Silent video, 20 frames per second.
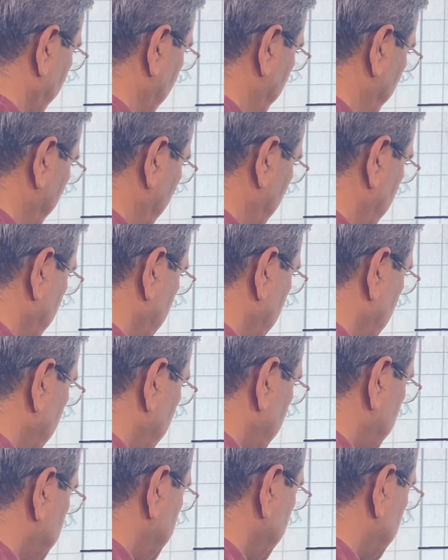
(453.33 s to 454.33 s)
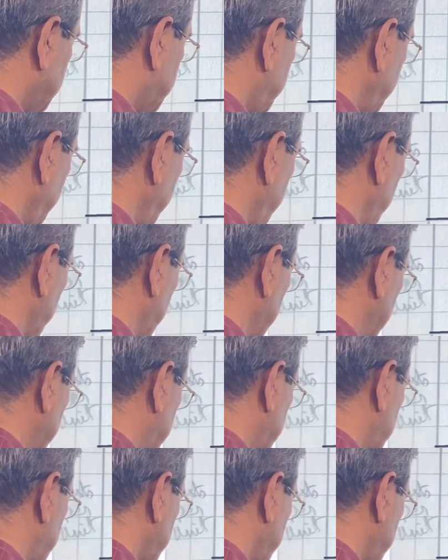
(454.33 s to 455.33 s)
will be 16
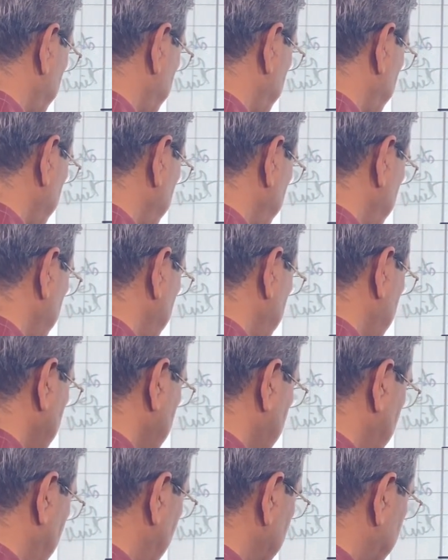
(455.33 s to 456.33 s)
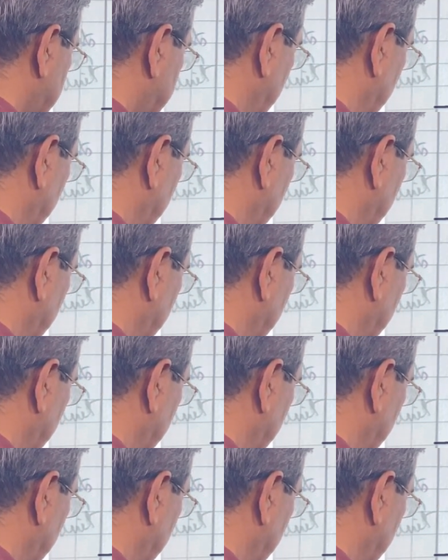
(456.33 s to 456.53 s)
units. Less